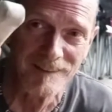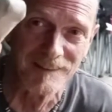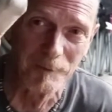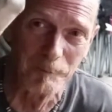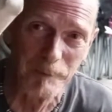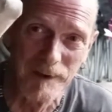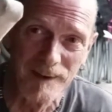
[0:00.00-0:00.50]

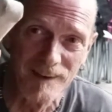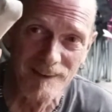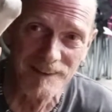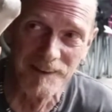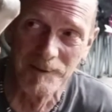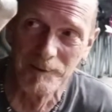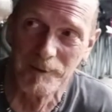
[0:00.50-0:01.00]
little
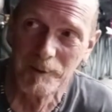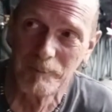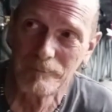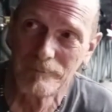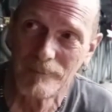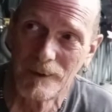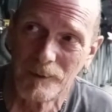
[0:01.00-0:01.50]
pinky's healed up
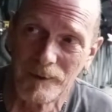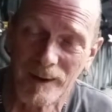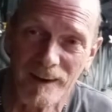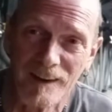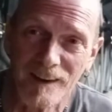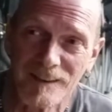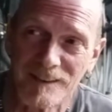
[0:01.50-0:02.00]

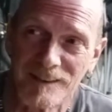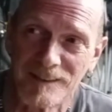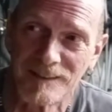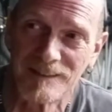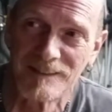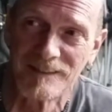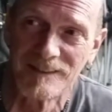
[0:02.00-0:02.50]
okay. I just
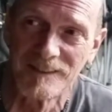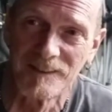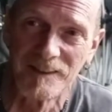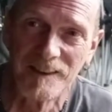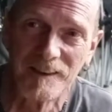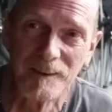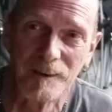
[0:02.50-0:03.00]
a
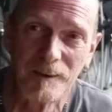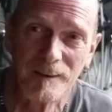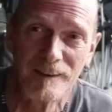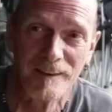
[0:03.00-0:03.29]
little tender.